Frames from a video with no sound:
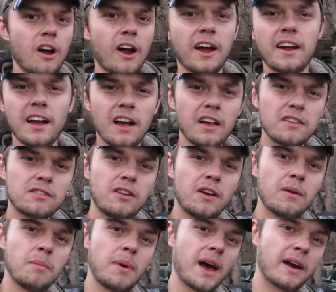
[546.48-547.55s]
Alright guys,
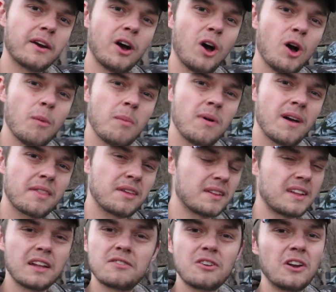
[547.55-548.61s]
back home. I
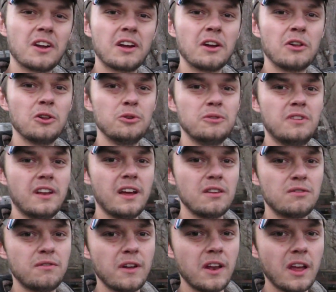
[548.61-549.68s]
think that's going to conclude
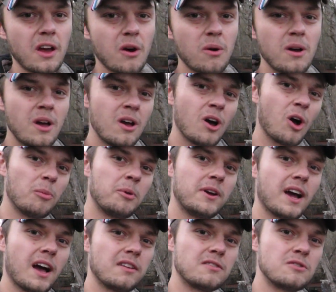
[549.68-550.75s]
today's video. Hope you
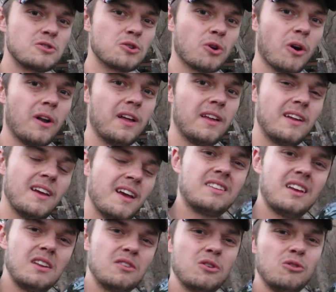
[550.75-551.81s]
guys enjoyed it.
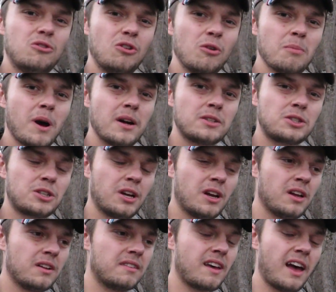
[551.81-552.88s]
Didn't do too much.
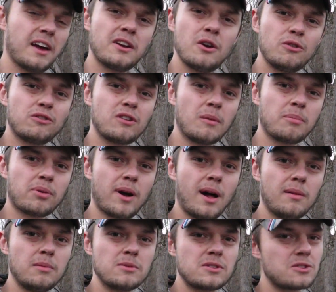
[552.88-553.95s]
Diagnosed some
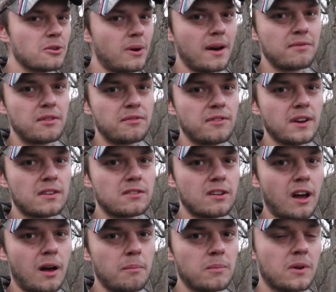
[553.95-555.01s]
problems, still have to fix
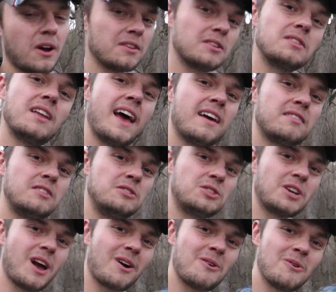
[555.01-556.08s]
some. Got the nasty
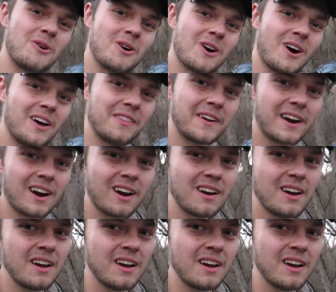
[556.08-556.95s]
shackle hook on there.